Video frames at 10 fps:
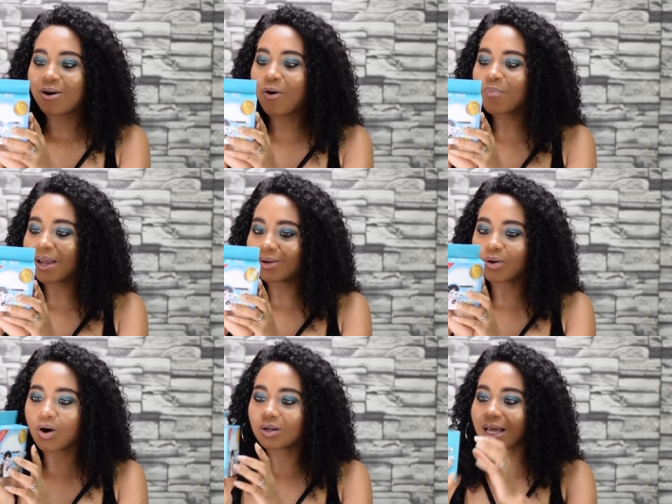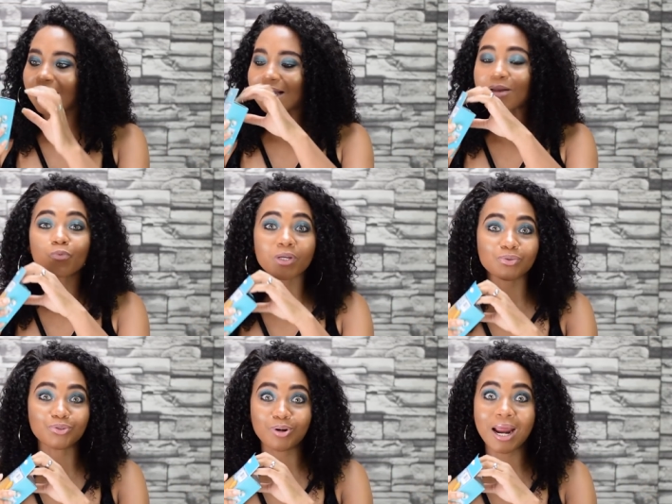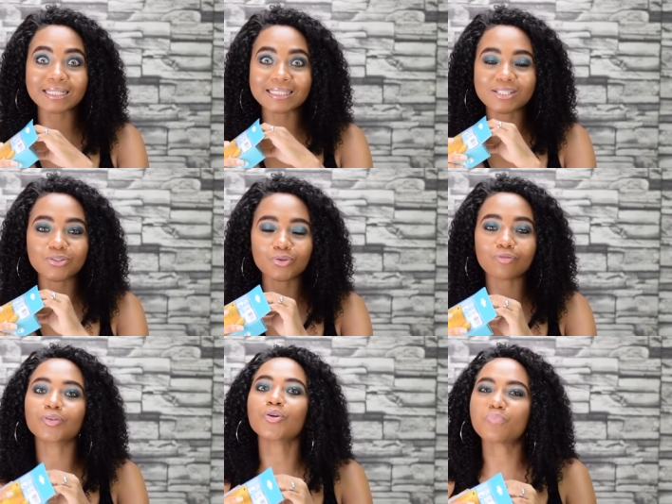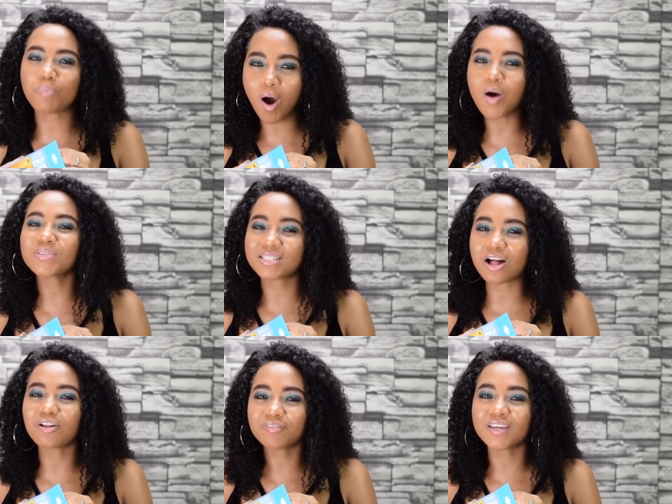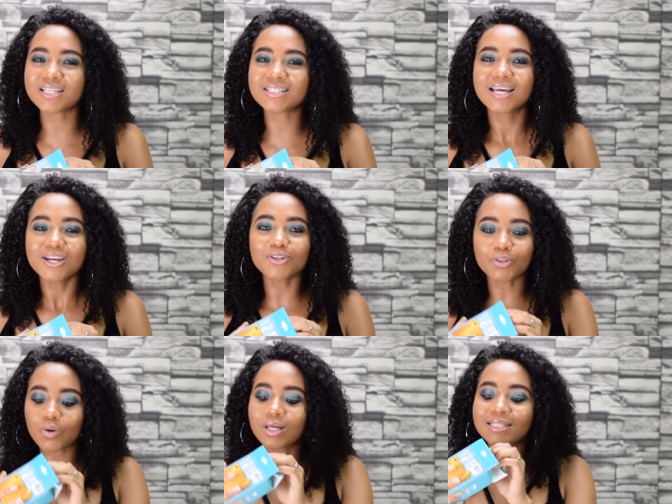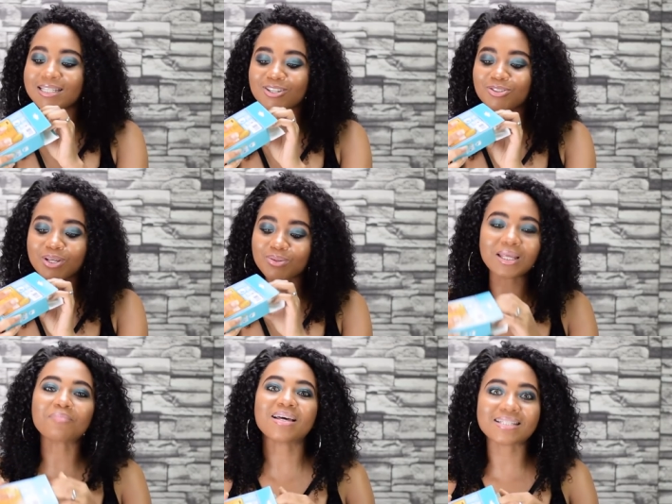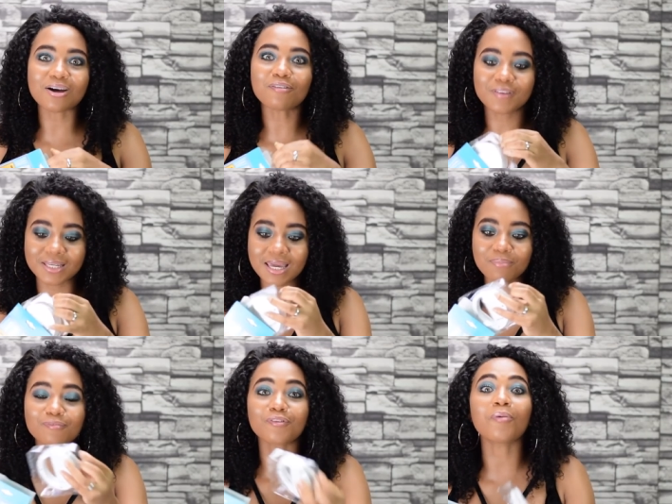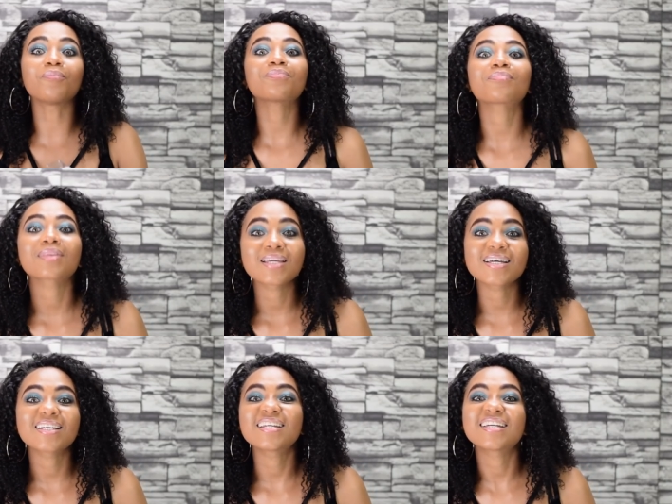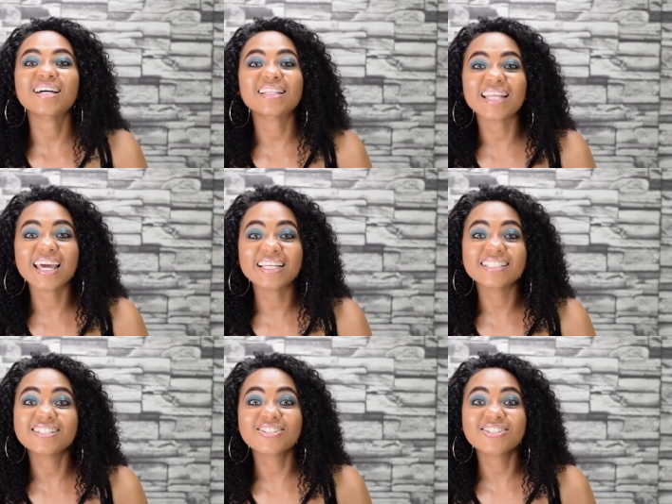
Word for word: Oh my God, I can't wait to try this, you know, for those bomb selfies. You know, this is just going to take my selfie game from a ten